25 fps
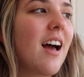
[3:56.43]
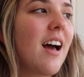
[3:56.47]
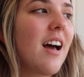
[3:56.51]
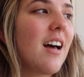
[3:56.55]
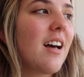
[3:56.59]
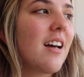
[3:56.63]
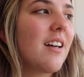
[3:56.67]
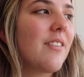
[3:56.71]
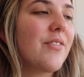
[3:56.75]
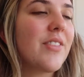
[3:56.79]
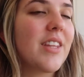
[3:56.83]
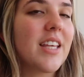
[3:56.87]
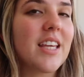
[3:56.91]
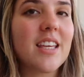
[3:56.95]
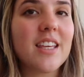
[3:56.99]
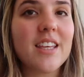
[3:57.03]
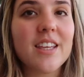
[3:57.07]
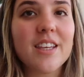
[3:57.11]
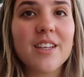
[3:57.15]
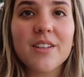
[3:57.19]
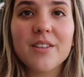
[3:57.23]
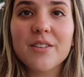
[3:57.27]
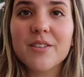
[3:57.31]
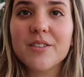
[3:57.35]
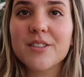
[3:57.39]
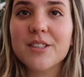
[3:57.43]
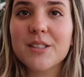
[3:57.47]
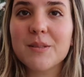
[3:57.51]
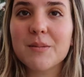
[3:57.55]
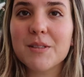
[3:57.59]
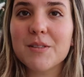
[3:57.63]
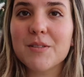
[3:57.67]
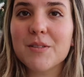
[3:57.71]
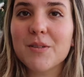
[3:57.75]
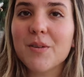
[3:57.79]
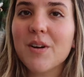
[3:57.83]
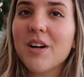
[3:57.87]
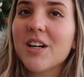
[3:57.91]
Um, thank you so
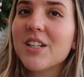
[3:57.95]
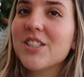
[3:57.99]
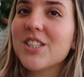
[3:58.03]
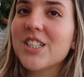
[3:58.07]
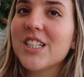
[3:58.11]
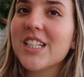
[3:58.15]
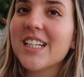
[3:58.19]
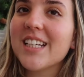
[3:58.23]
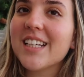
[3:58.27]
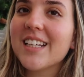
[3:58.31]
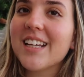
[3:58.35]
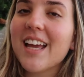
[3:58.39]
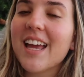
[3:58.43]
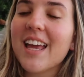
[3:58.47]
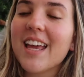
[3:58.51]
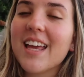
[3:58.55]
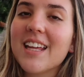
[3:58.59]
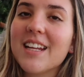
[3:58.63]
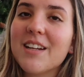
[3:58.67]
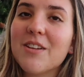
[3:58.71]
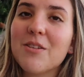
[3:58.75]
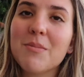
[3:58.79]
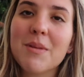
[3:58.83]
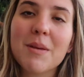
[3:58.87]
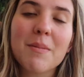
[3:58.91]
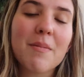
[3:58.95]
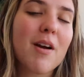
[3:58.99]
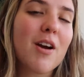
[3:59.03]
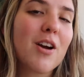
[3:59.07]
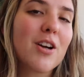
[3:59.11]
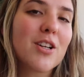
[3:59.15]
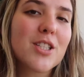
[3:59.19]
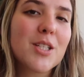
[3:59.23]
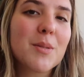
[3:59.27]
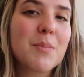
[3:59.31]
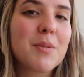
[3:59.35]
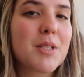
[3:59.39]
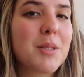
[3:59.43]
much for watching and it would make my
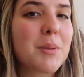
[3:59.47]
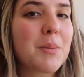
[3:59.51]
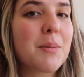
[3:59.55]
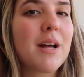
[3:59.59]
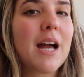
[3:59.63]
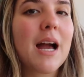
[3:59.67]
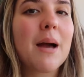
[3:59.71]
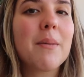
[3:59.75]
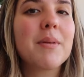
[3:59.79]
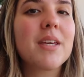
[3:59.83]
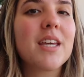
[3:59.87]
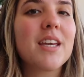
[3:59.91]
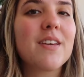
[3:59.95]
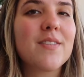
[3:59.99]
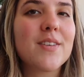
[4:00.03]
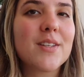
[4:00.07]
heart super super happy